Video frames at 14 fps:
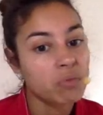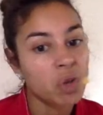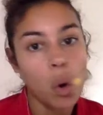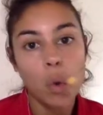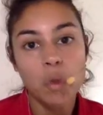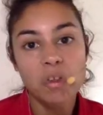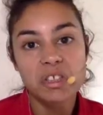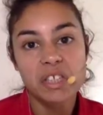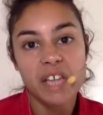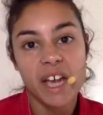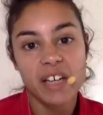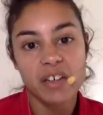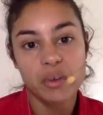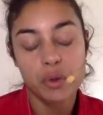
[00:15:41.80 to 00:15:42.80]
all the
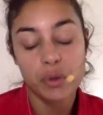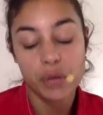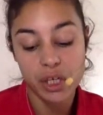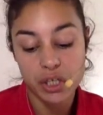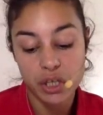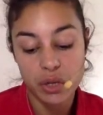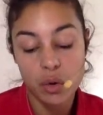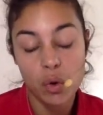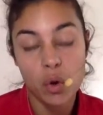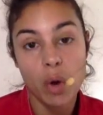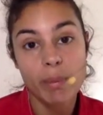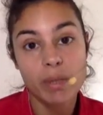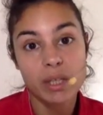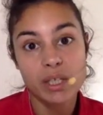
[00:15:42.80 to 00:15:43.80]
technical things that you're
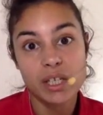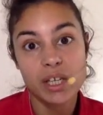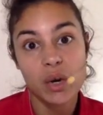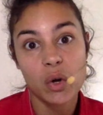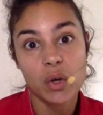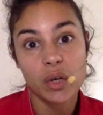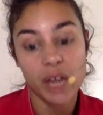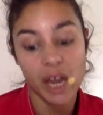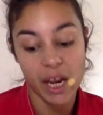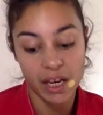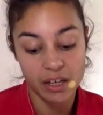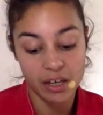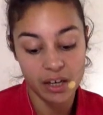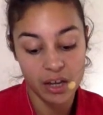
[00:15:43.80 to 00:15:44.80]
commenting on
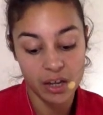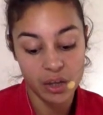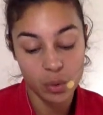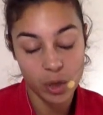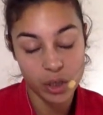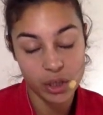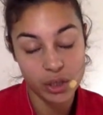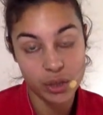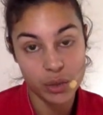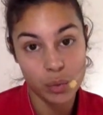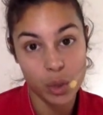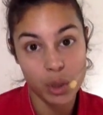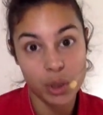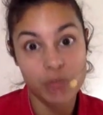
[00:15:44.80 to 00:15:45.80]
in questions
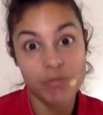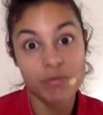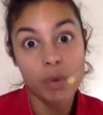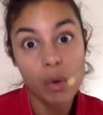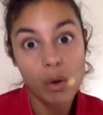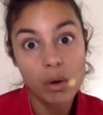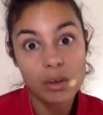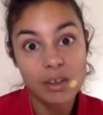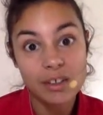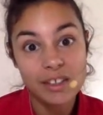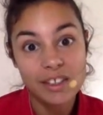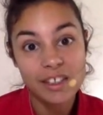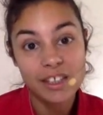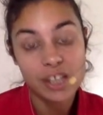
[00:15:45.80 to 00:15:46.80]
1 to 4.
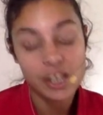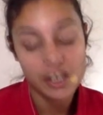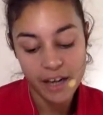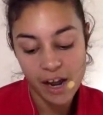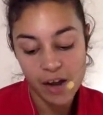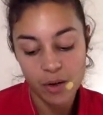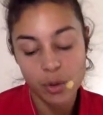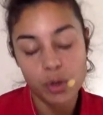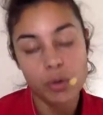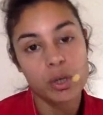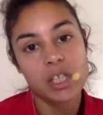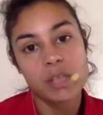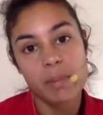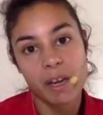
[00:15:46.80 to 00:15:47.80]
Now you're
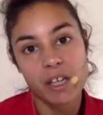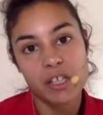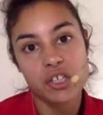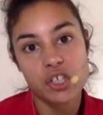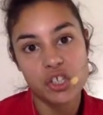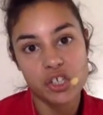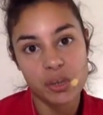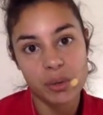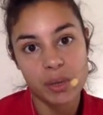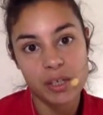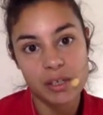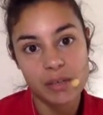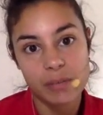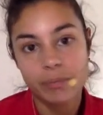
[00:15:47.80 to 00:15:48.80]
expected to do
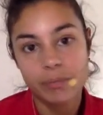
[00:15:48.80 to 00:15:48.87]
it.